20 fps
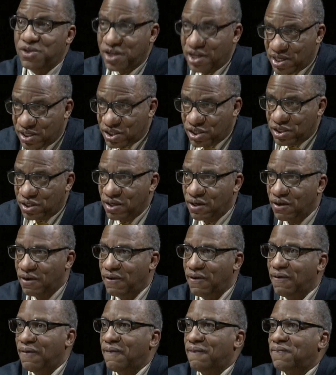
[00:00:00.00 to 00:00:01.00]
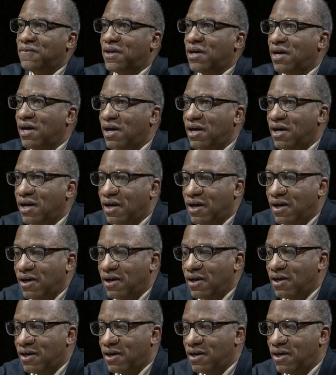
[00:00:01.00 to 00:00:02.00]
this. Right.
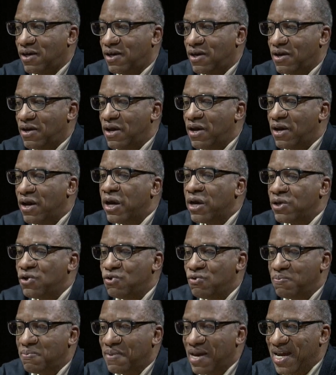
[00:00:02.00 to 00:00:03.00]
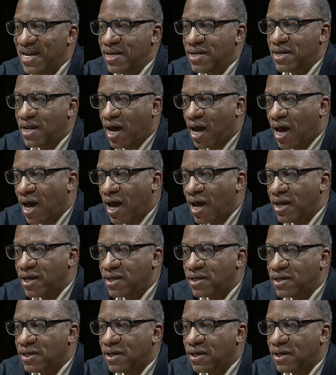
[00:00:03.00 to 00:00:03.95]
Uh, you may not